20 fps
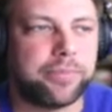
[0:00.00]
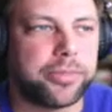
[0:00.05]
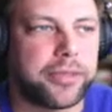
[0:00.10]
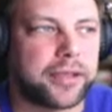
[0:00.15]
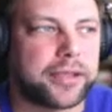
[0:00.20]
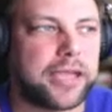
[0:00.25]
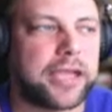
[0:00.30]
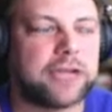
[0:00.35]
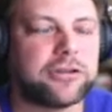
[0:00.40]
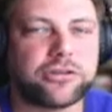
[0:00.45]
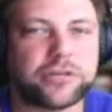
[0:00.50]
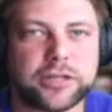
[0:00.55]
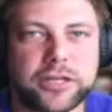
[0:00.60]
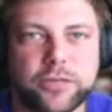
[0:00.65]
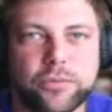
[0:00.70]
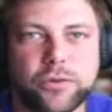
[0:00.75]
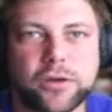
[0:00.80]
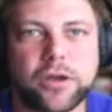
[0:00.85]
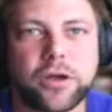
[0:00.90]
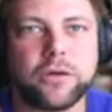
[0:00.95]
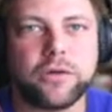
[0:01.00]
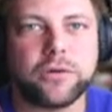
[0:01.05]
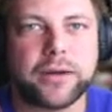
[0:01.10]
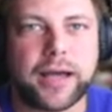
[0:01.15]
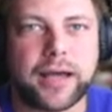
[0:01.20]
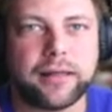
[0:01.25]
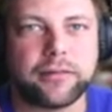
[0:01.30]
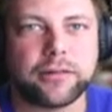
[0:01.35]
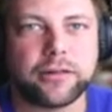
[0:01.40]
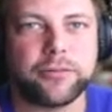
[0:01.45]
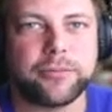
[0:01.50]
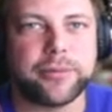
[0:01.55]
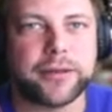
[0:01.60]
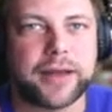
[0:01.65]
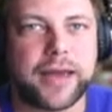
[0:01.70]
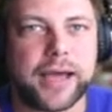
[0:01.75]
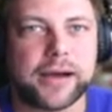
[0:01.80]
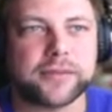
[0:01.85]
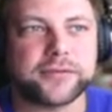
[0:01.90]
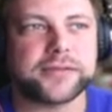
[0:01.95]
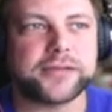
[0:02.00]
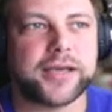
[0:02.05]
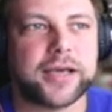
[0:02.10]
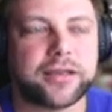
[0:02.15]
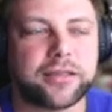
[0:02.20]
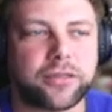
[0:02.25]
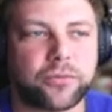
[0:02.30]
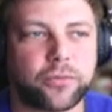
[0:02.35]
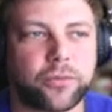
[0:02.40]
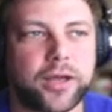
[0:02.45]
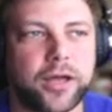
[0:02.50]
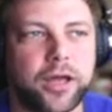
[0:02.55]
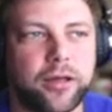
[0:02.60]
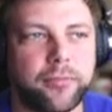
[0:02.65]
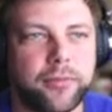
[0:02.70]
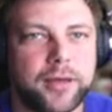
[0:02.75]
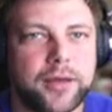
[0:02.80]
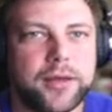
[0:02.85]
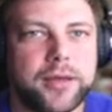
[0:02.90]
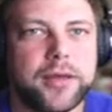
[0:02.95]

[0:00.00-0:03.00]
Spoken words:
Occasionally, we'll go a little bit outside of the realm